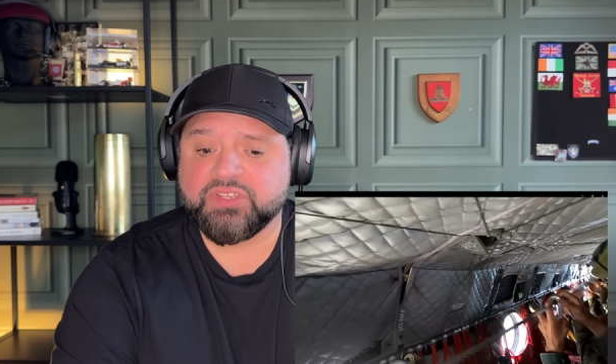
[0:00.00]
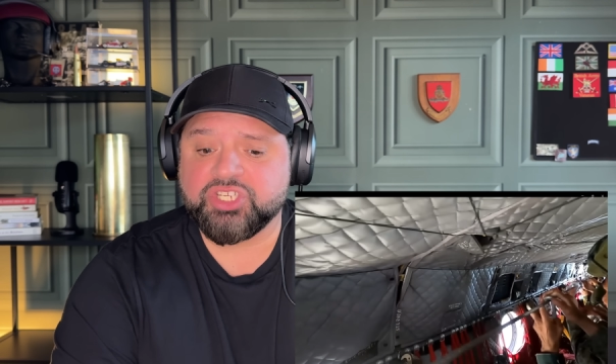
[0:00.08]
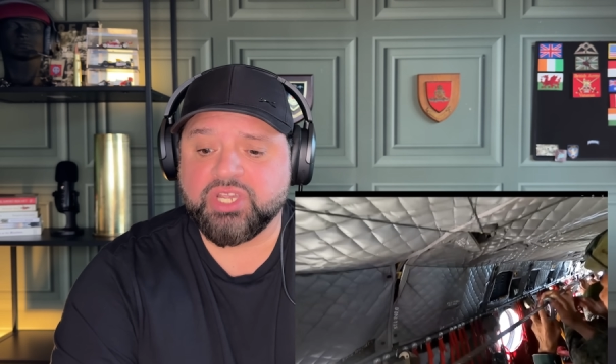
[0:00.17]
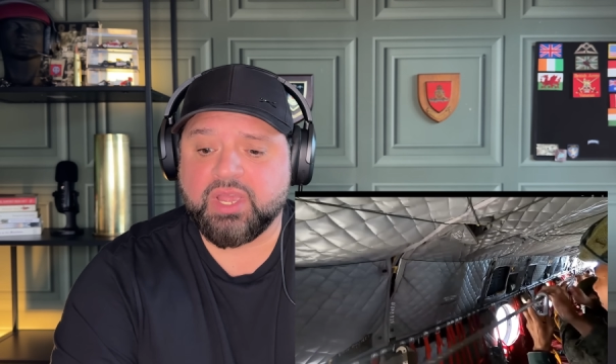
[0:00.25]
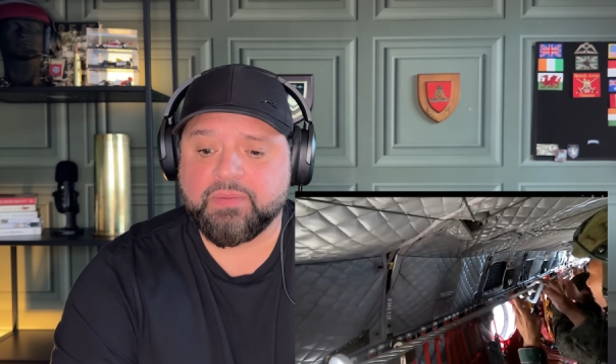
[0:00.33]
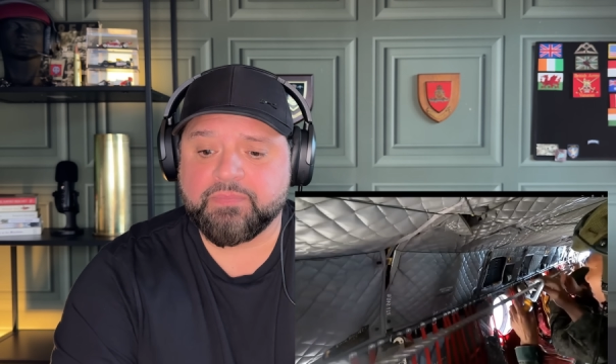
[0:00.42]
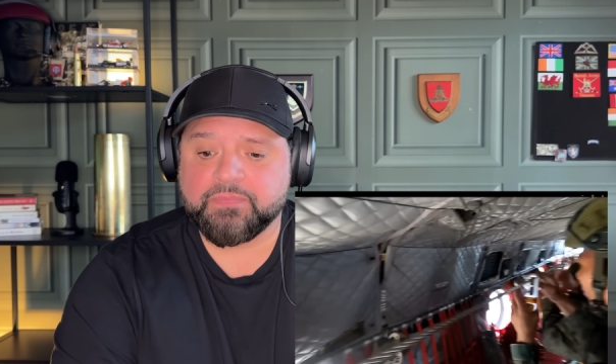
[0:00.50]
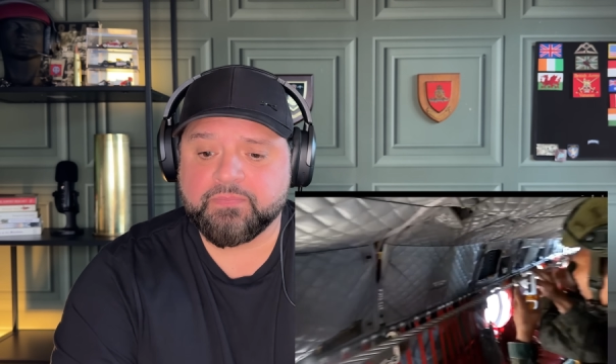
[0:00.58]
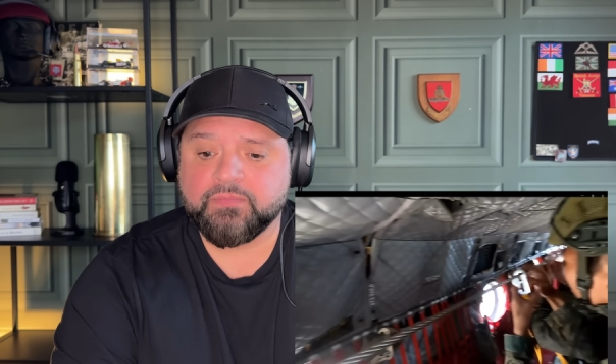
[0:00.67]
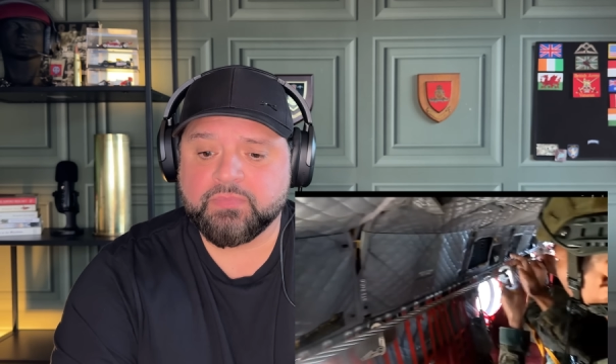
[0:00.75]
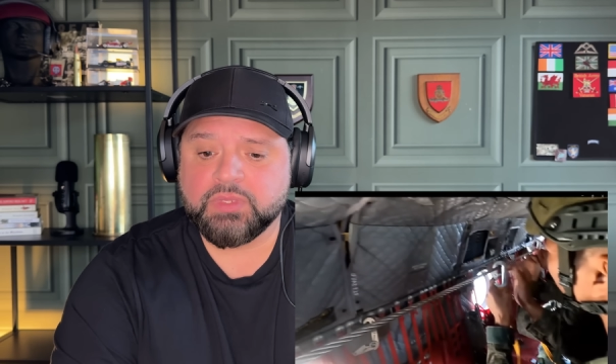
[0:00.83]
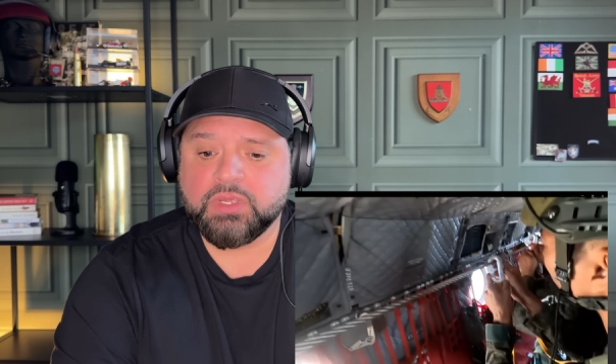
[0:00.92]
chat.
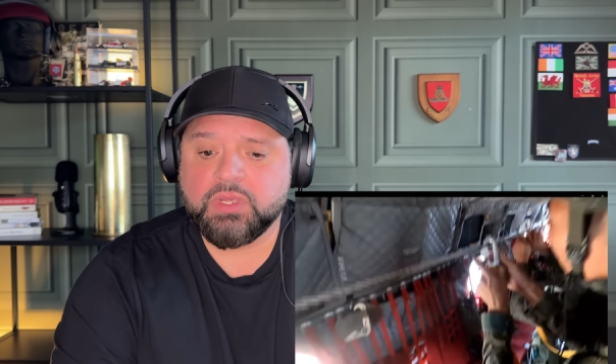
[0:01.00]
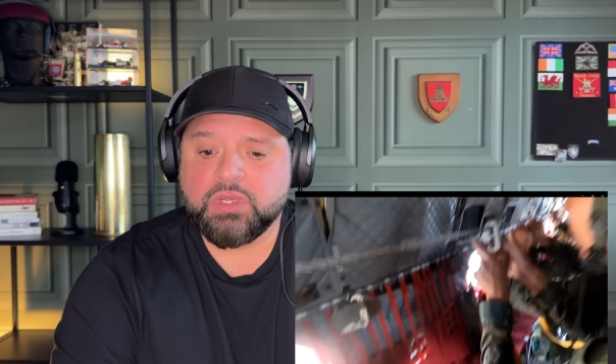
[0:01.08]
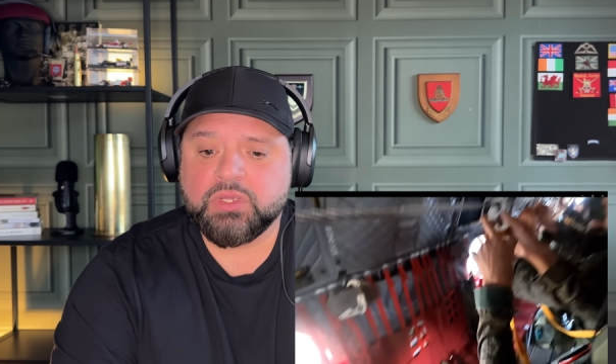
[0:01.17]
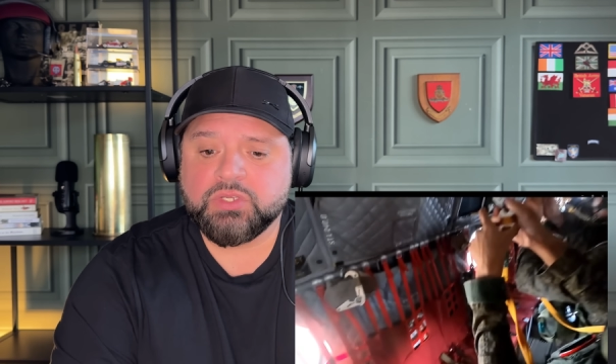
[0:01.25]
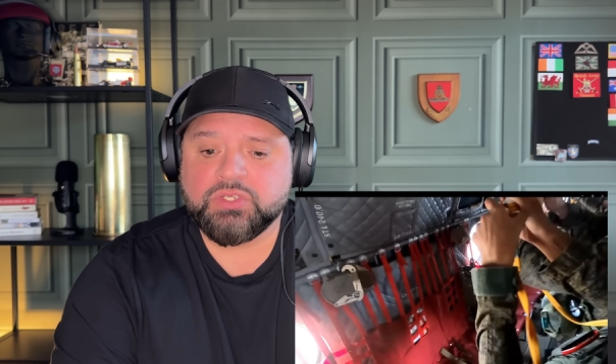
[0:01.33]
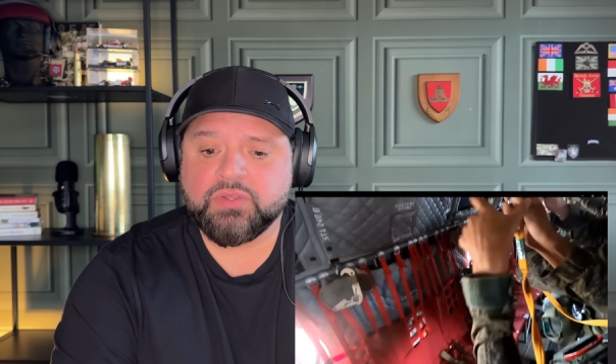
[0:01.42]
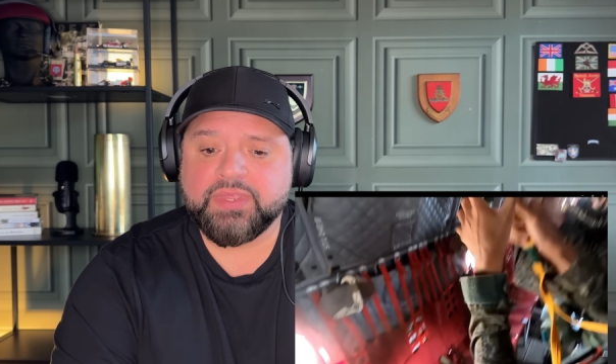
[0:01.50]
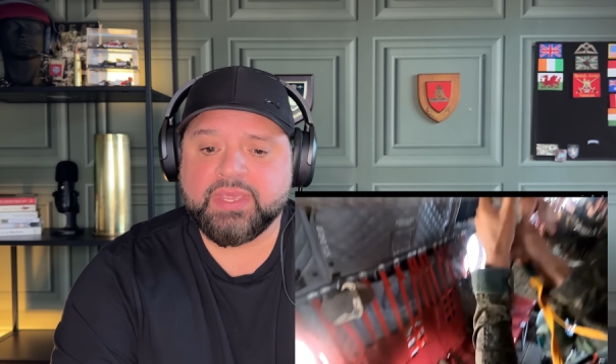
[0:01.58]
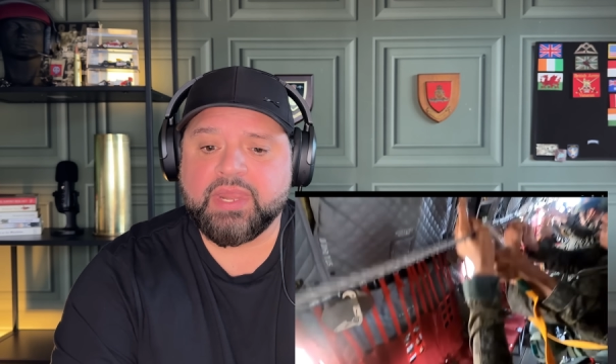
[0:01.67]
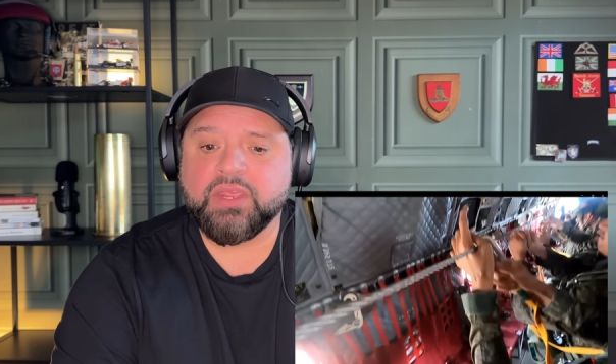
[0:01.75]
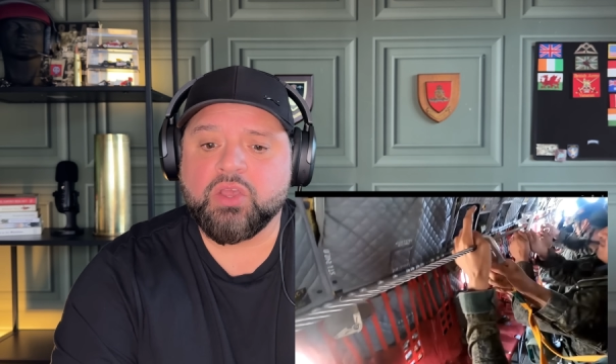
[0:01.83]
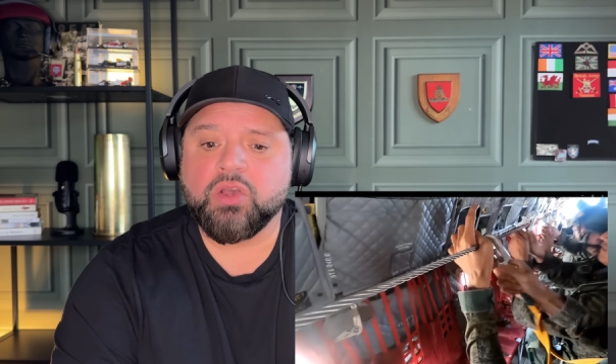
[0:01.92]
So they're
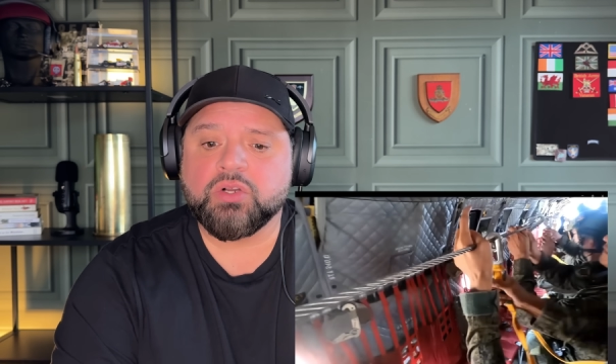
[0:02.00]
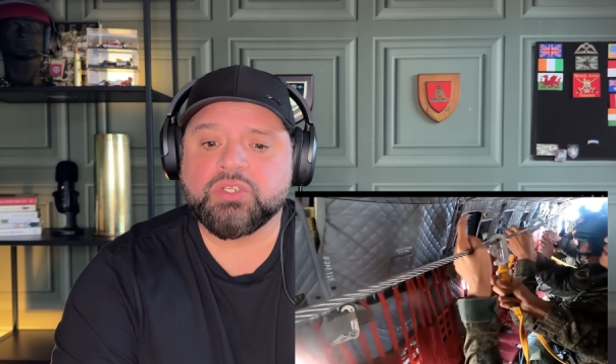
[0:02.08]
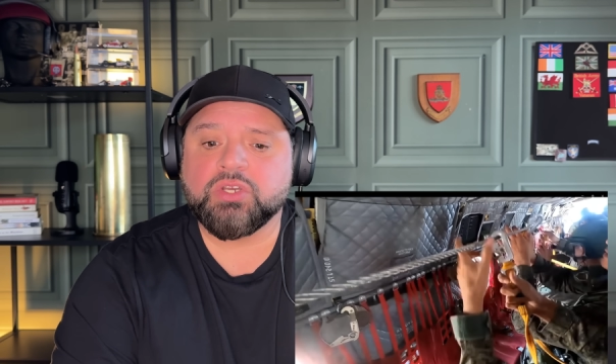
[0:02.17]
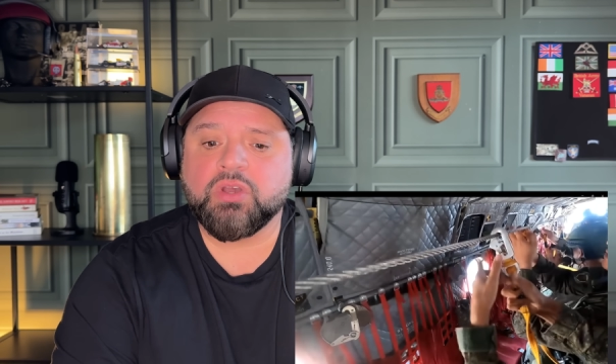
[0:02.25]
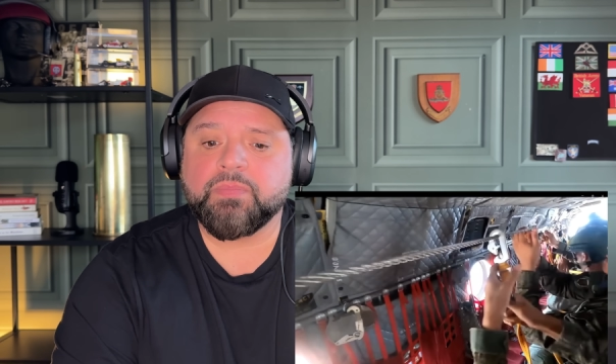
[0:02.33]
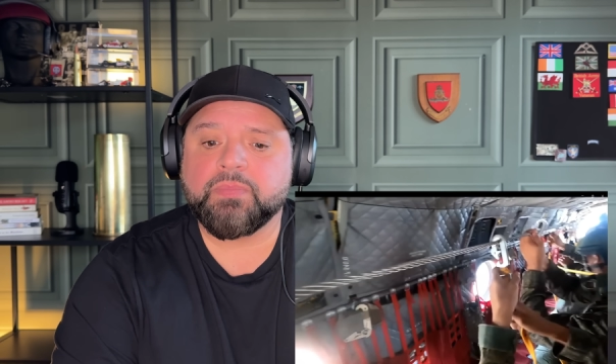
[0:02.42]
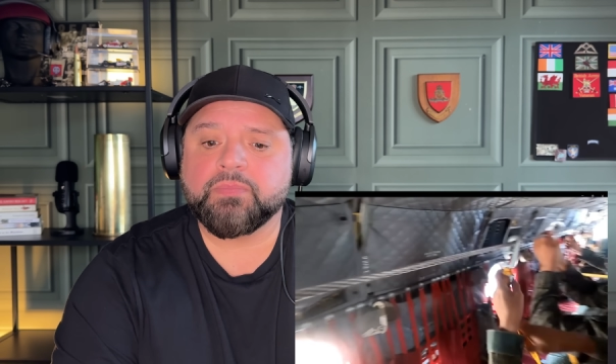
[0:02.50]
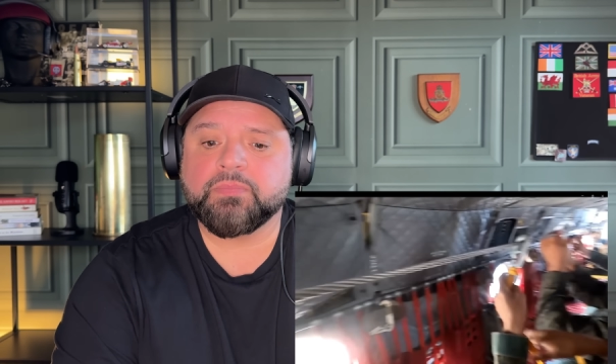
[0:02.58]
getting hooked up.